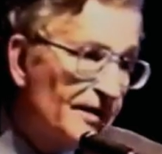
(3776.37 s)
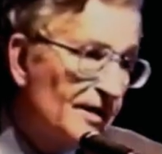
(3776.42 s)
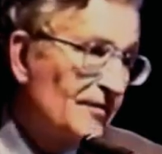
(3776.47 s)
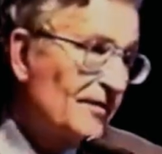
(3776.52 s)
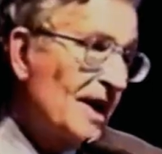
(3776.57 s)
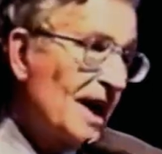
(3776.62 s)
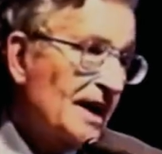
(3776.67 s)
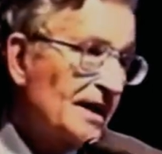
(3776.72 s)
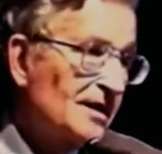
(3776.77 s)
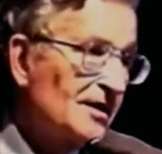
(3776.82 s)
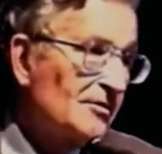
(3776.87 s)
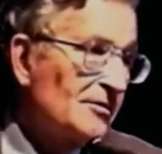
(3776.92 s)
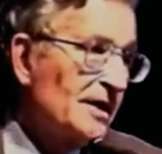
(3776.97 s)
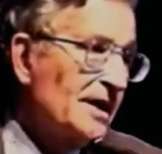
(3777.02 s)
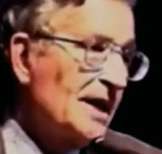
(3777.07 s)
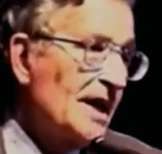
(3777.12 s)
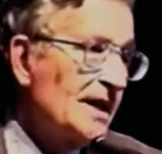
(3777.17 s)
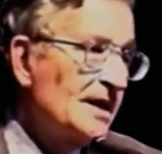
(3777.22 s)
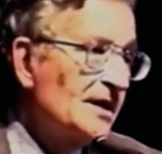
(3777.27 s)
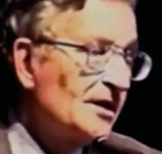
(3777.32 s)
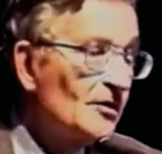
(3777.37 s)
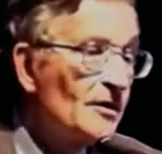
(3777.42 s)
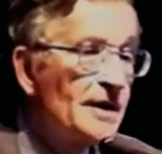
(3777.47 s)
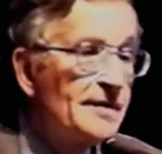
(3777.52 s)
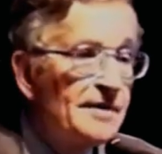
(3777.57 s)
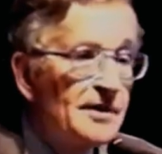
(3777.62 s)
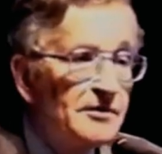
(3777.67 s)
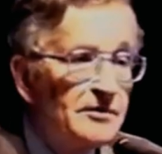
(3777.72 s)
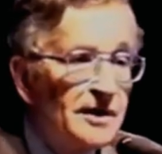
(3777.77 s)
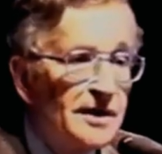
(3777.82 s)
fact that we had an
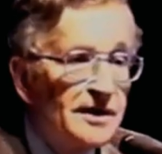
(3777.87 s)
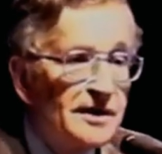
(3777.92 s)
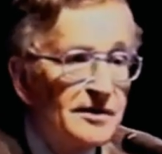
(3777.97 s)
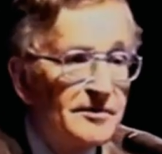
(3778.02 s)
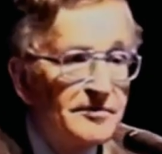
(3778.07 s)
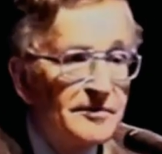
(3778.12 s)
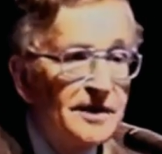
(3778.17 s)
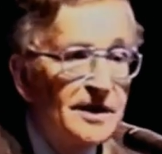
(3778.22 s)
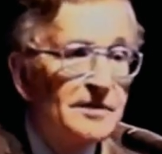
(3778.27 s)
agreement with them